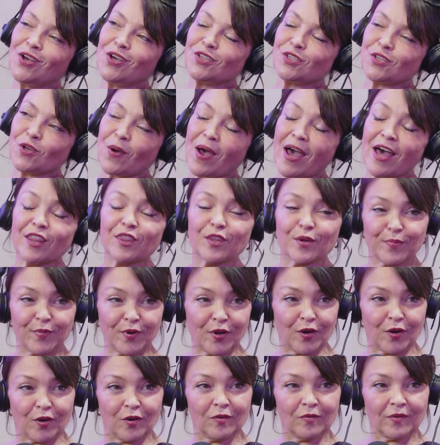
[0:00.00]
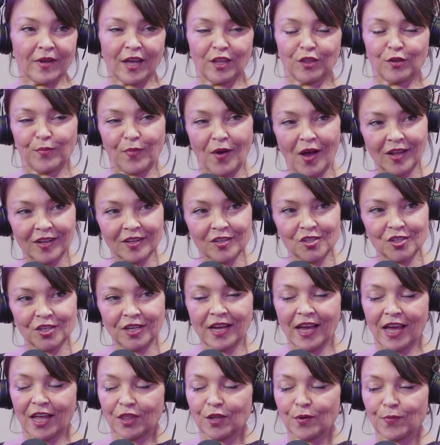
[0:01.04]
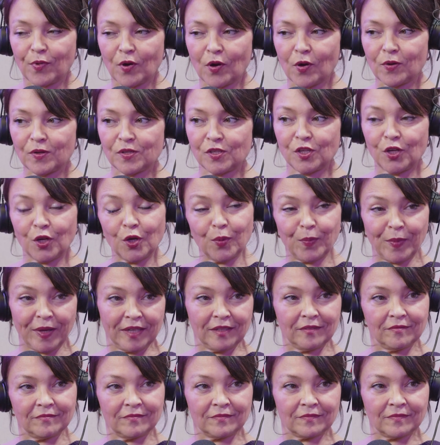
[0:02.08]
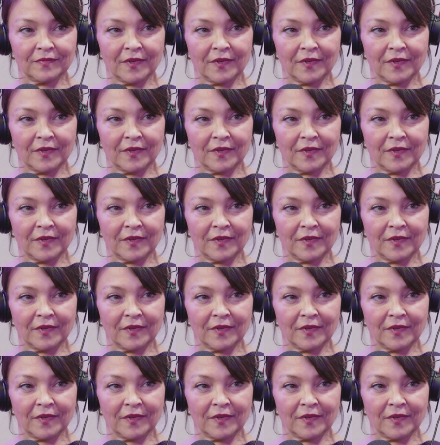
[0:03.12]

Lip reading: So anthropology, anthropo is human.